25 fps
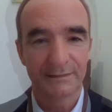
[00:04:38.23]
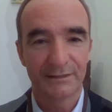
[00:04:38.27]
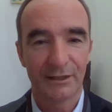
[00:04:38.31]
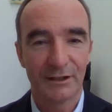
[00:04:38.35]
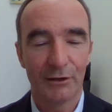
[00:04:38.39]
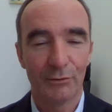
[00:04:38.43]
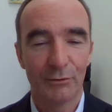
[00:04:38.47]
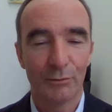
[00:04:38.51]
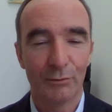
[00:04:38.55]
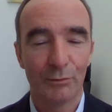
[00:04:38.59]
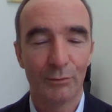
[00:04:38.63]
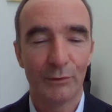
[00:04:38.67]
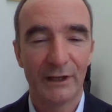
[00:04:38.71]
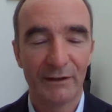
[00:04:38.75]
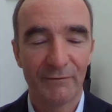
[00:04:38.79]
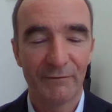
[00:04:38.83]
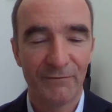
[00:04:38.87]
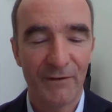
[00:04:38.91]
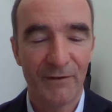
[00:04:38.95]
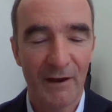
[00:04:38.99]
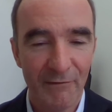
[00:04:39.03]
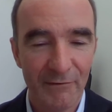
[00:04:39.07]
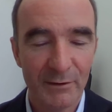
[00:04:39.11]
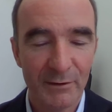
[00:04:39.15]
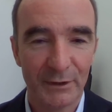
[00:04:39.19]
So we're
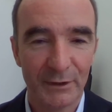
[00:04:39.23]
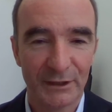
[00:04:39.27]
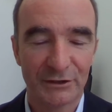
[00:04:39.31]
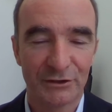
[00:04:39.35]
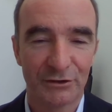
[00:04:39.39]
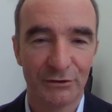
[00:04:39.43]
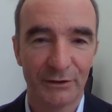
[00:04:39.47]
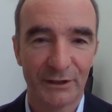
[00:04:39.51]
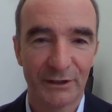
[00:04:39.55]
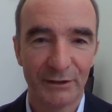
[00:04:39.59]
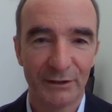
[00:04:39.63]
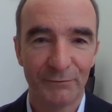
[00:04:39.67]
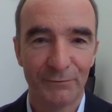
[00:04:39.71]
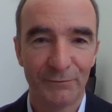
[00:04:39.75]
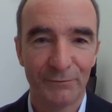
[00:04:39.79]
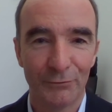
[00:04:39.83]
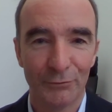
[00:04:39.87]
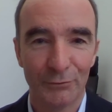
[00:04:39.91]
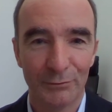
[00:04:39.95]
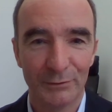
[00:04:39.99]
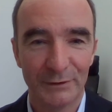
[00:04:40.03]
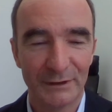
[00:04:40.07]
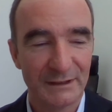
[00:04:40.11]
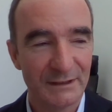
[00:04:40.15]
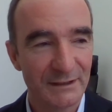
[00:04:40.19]
very much looking
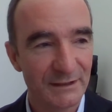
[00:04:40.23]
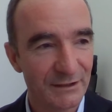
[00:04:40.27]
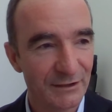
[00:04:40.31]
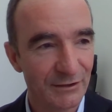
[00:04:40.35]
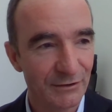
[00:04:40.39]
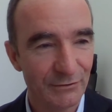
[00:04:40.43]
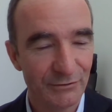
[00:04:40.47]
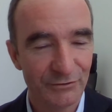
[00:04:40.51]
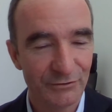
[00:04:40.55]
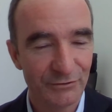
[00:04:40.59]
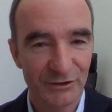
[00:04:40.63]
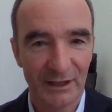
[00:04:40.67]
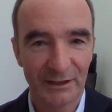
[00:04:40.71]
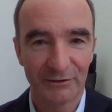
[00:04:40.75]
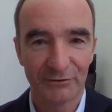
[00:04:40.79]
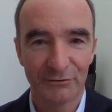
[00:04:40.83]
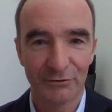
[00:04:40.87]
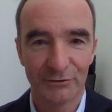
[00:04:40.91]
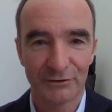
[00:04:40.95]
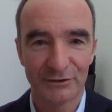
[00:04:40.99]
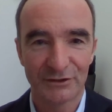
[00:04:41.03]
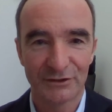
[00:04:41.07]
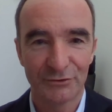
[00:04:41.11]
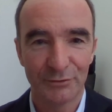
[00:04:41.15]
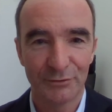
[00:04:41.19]
forward to Charing
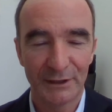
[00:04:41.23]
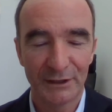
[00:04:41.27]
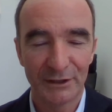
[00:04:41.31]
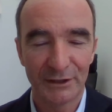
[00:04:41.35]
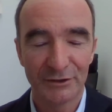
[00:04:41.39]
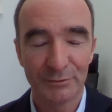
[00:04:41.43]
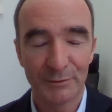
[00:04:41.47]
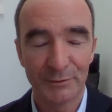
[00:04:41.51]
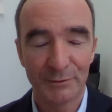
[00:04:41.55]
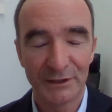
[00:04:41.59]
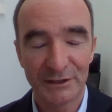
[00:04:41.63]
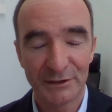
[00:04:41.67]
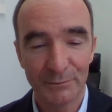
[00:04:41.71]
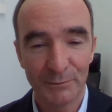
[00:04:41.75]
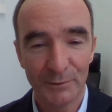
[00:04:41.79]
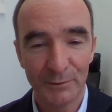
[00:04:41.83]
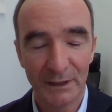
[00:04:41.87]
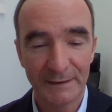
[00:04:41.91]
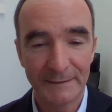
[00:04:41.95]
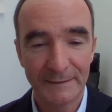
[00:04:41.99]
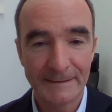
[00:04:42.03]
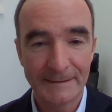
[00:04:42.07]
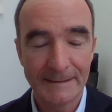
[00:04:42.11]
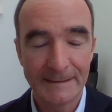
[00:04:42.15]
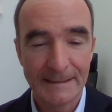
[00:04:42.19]
Cross
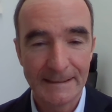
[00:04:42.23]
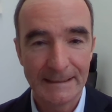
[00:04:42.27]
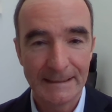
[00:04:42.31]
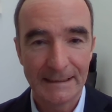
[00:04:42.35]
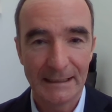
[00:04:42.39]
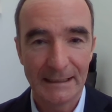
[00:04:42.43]
2021.